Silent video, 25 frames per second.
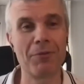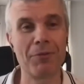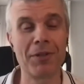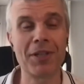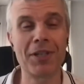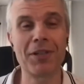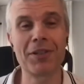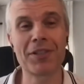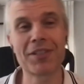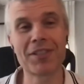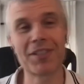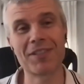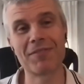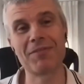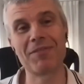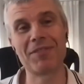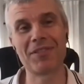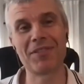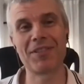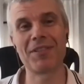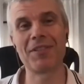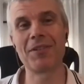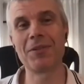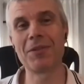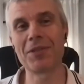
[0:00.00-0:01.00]
What I was
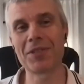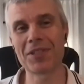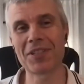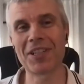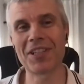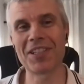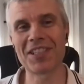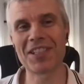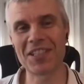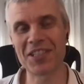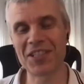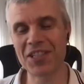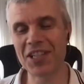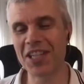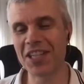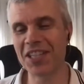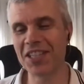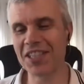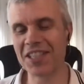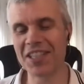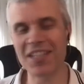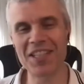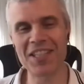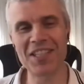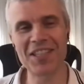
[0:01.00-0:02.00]
almost going to
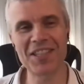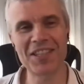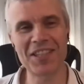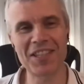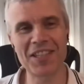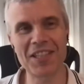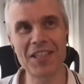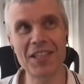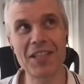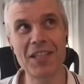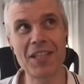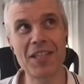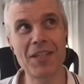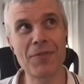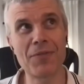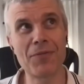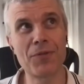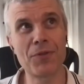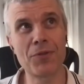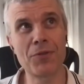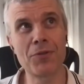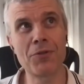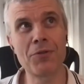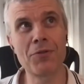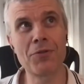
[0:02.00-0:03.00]
suggest is that
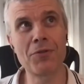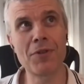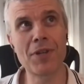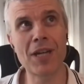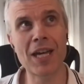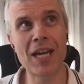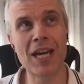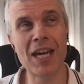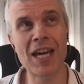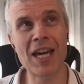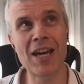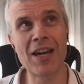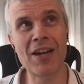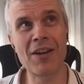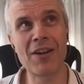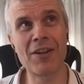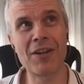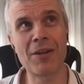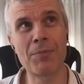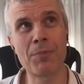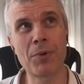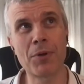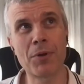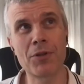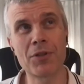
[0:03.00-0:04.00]
if you are
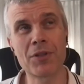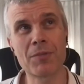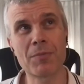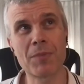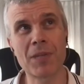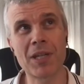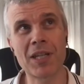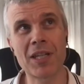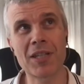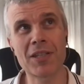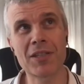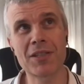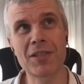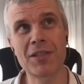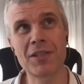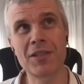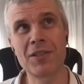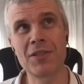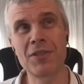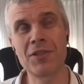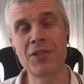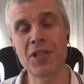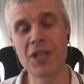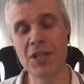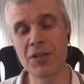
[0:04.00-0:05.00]
a
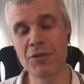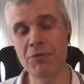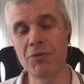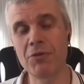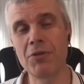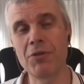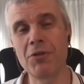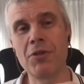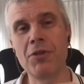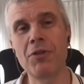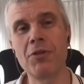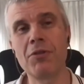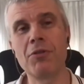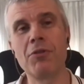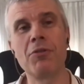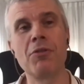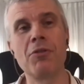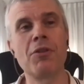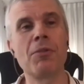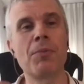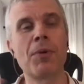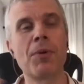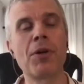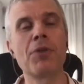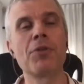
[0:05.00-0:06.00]
postmaster general
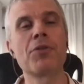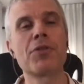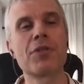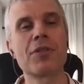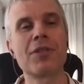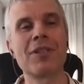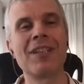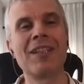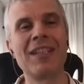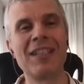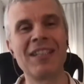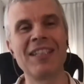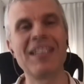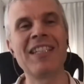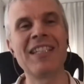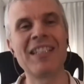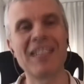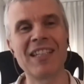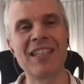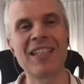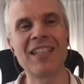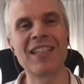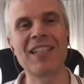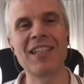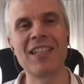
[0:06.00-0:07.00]
or a postal
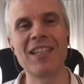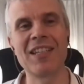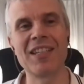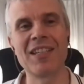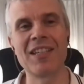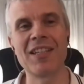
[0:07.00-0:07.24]
leader